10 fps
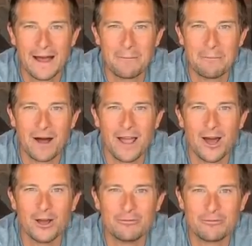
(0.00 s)
my
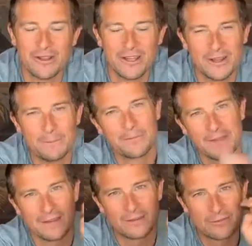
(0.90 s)
hope for you
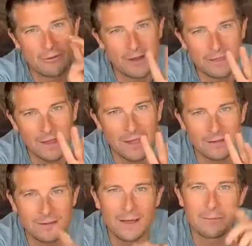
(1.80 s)
is three things.
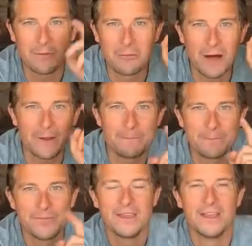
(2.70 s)
Number one,
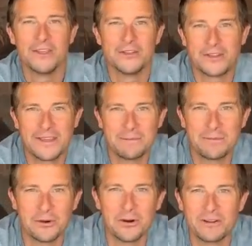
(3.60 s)
you keep
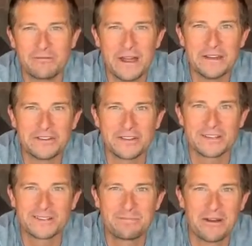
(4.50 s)
your adventure
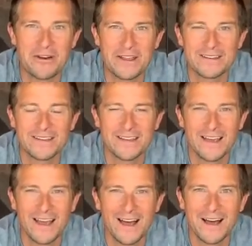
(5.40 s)
spirit
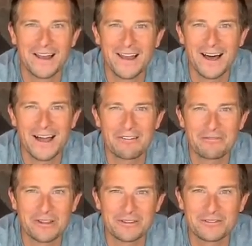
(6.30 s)
alive
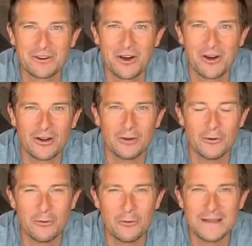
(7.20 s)
and strong.
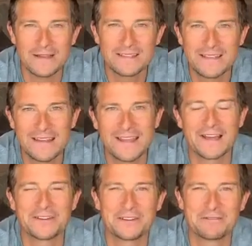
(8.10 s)
Always seek
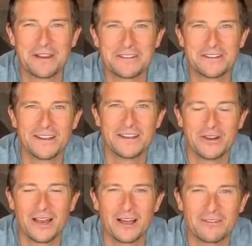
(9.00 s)
out adventure in
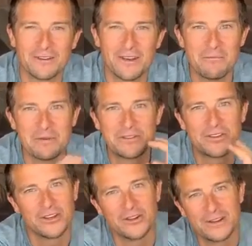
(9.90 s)
your life. Number
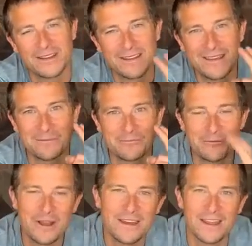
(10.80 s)
two, keep
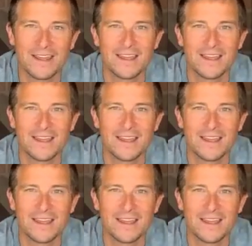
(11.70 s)
reading,